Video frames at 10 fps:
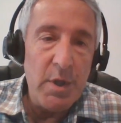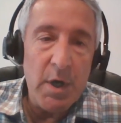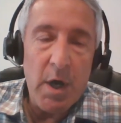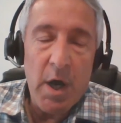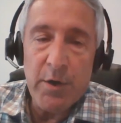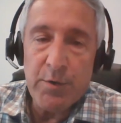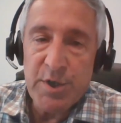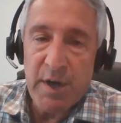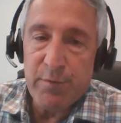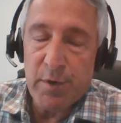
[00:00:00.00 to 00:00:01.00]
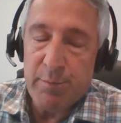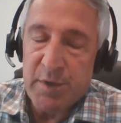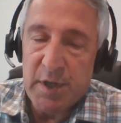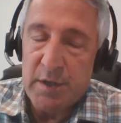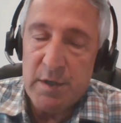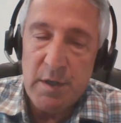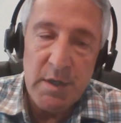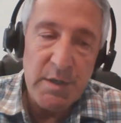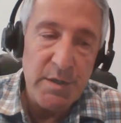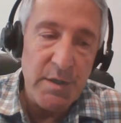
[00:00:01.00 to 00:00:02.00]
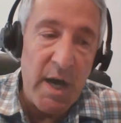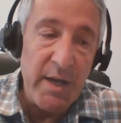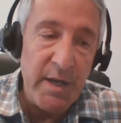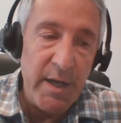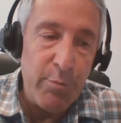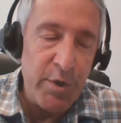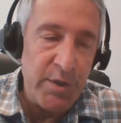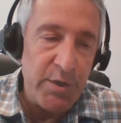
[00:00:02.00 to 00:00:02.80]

the auto software update is not enabled.